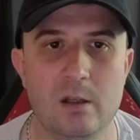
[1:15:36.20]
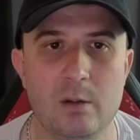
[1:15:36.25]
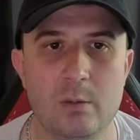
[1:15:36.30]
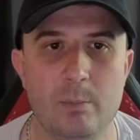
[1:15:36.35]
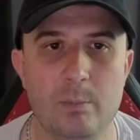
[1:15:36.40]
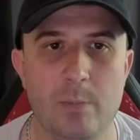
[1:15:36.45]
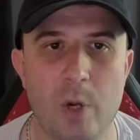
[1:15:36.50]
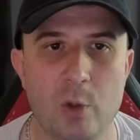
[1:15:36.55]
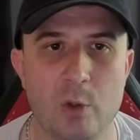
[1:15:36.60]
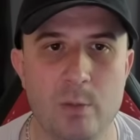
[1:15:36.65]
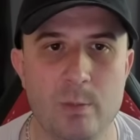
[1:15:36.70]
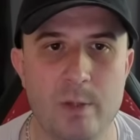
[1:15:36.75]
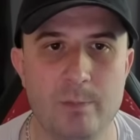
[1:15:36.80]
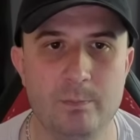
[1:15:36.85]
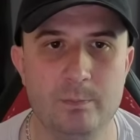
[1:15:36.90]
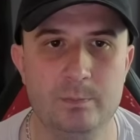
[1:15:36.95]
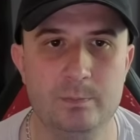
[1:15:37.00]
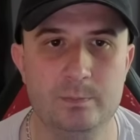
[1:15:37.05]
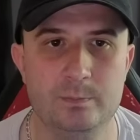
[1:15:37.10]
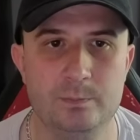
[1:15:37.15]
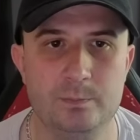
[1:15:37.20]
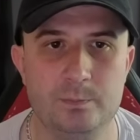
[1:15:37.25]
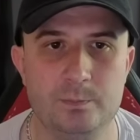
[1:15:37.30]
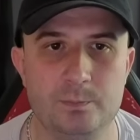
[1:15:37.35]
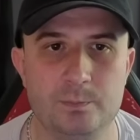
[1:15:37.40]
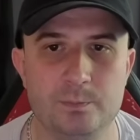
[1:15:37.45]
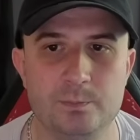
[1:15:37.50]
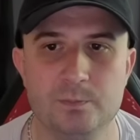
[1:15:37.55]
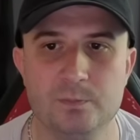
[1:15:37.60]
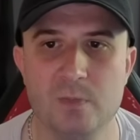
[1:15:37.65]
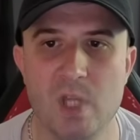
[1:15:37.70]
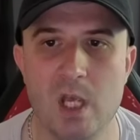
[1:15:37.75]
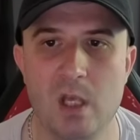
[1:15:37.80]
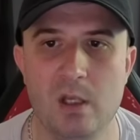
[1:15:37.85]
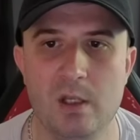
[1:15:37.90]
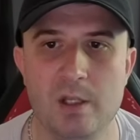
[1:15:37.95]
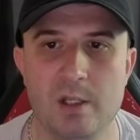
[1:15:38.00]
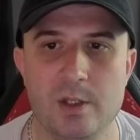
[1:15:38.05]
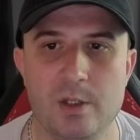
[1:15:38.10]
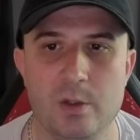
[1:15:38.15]
Pokemon.
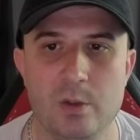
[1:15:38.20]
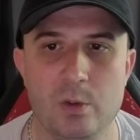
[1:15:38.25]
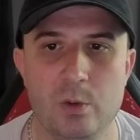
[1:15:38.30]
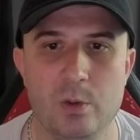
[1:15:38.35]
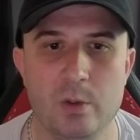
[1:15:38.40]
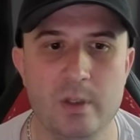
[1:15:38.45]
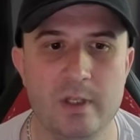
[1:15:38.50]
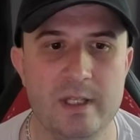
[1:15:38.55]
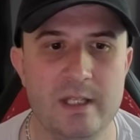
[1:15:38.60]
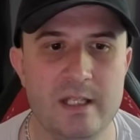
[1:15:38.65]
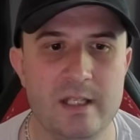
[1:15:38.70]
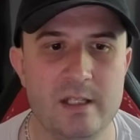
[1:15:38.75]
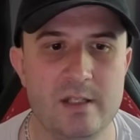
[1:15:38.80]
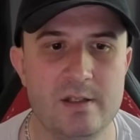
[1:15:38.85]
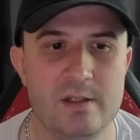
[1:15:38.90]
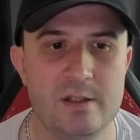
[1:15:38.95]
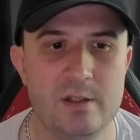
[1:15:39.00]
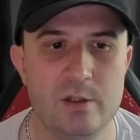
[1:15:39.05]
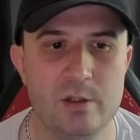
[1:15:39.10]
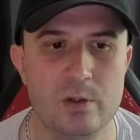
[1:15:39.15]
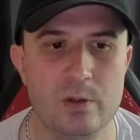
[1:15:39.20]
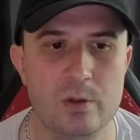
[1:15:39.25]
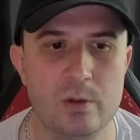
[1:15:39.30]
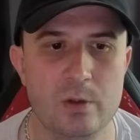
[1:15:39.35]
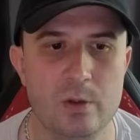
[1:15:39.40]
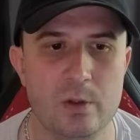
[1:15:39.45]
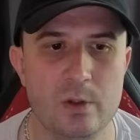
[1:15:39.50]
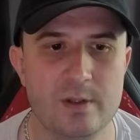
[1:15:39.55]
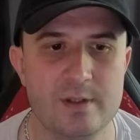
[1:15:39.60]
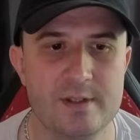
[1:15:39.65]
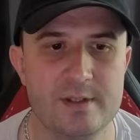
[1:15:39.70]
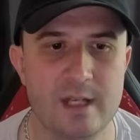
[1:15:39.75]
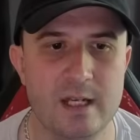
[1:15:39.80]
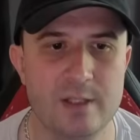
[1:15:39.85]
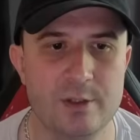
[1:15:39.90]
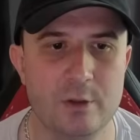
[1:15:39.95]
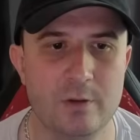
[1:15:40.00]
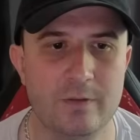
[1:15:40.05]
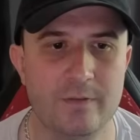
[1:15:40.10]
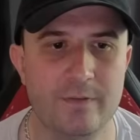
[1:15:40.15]
You need to set
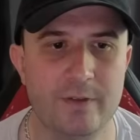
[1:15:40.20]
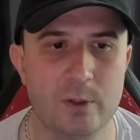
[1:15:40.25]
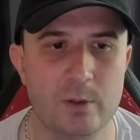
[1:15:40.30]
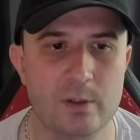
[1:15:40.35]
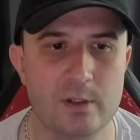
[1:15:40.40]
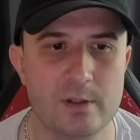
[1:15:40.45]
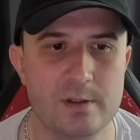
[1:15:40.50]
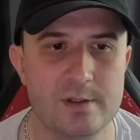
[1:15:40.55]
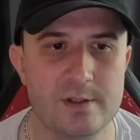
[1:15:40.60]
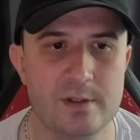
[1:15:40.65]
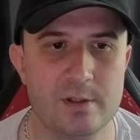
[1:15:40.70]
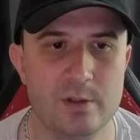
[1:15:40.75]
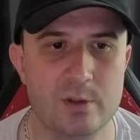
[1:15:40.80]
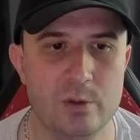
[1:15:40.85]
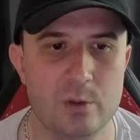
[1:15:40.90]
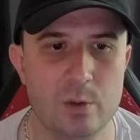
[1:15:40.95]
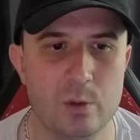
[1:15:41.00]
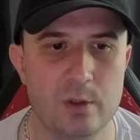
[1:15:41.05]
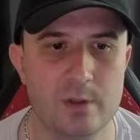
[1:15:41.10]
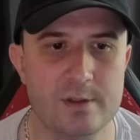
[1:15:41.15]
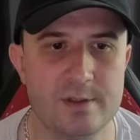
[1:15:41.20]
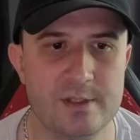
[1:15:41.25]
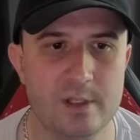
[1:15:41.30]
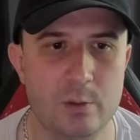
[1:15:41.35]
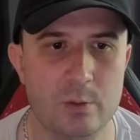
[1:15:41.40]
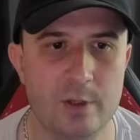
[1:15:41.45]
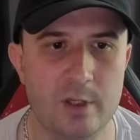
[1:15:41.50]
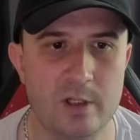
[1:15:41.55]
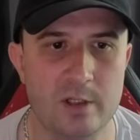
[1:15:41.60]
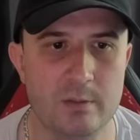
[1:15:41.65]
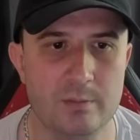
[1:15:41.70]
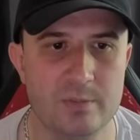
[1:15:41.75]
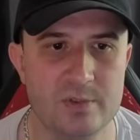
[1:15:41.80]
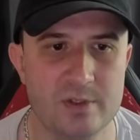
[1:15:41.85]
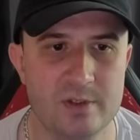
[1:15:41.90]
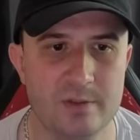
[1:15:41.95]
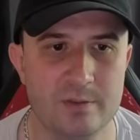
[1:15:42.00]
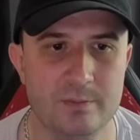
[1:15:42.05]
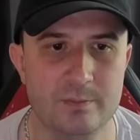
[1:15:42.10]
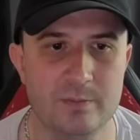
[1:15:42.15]
your filters to sold
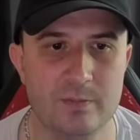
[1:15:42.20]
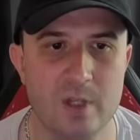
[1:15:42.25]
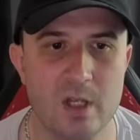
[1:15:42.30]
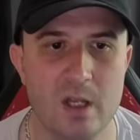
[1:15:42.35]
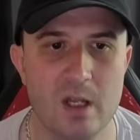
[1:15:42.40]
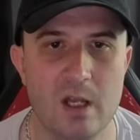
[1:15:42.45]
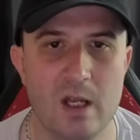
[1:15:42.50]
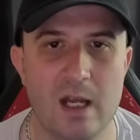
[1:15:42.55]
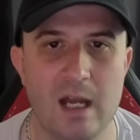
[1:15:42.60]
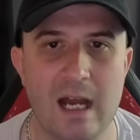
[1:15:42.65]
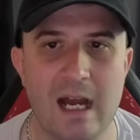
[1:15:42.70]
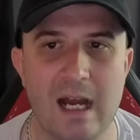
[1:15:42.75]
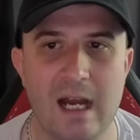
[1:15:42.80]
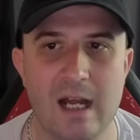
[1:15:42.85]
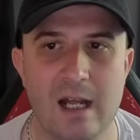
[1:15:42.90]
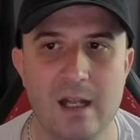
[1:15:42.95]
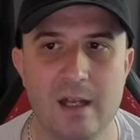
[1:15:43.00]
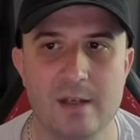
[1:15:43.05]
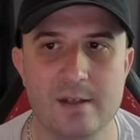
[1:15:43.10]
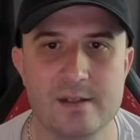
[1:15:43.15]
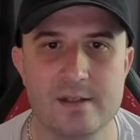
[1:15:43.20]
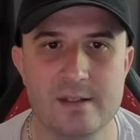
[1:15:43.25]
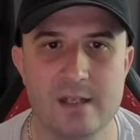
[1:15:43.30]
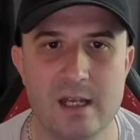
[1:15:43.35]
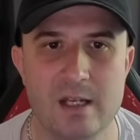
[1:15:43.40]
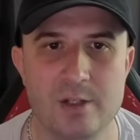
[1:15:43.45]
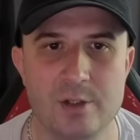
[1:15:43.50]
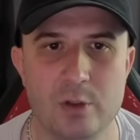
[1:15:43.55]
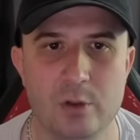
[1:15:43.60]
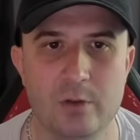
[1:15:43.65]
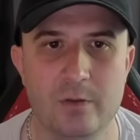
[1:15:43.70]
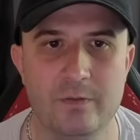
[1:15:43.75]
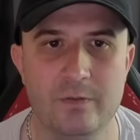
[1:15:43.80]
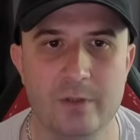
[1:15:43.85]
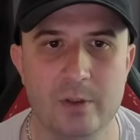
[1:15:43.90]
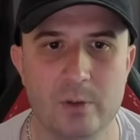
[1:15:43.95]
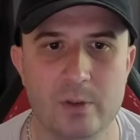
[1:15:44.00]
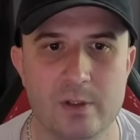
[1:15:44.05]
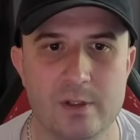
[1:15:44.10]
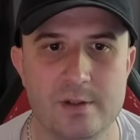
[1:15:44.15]
items and set your
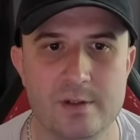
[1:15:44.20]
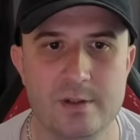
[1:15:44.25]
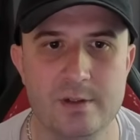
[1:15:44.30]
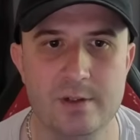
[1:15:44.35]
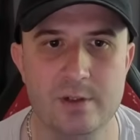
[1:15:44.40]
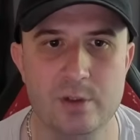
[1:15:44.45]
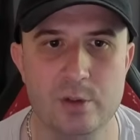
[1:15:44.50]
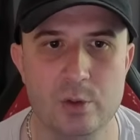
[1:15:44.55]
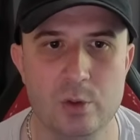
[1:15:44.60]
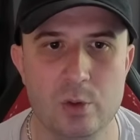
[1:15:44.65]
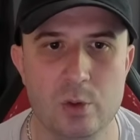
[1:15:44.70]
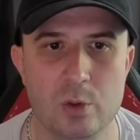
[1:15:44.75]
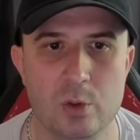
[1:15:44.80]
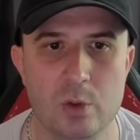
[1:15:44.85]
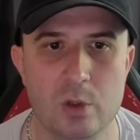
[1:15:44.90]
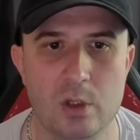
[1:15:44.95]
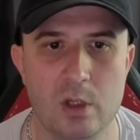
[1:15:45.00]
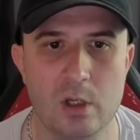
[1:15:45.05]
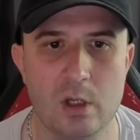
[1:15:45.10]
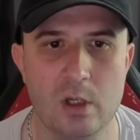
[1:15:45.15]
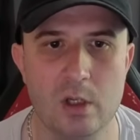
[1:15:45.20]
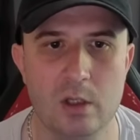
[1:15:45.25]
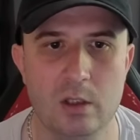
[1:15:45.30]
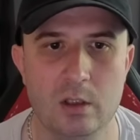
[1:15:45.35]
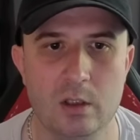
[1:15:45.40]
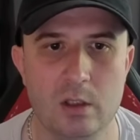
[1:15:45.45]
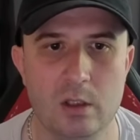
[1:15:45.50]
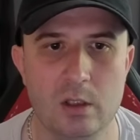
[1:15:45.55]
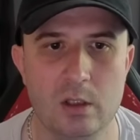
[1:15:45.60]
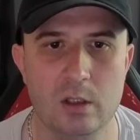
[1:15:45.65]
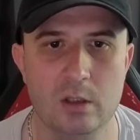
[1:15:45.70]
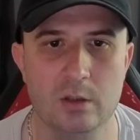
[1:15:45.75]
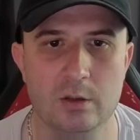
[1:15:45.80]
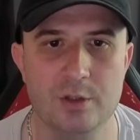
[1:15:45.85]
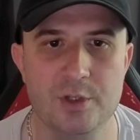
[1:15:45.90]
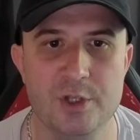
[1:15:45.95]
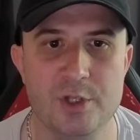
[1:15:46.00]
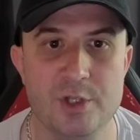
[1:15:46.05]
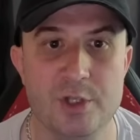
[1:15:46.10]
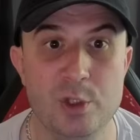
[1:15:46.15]
filters to
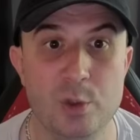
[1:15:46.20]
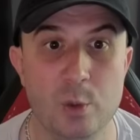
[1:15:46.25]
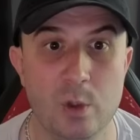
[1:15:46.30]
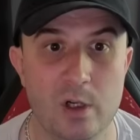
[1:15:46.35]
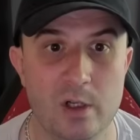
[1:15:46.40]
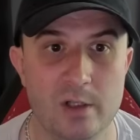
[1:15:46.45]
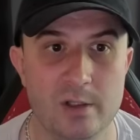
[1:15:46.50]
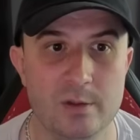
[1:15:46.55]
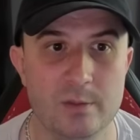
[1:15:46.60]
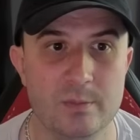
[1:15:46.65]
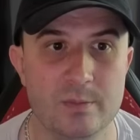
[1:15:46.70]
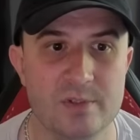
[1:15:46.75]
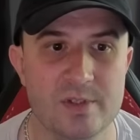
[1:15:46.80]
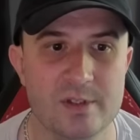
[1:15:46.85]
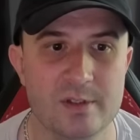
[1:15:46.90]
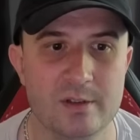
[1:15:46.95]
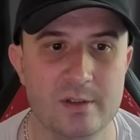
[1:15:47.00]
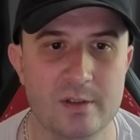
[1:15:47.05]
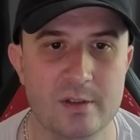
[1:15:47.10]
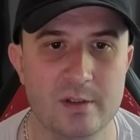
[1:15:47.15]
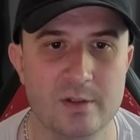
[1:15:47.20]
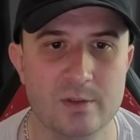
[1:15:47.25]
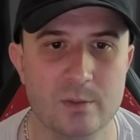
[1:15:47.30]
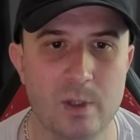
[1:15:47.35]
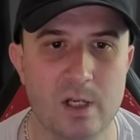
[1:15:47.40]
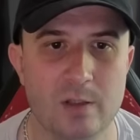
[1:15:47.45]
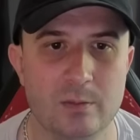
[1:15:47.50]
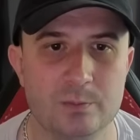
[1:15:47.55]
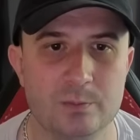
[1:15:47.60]
new items as well.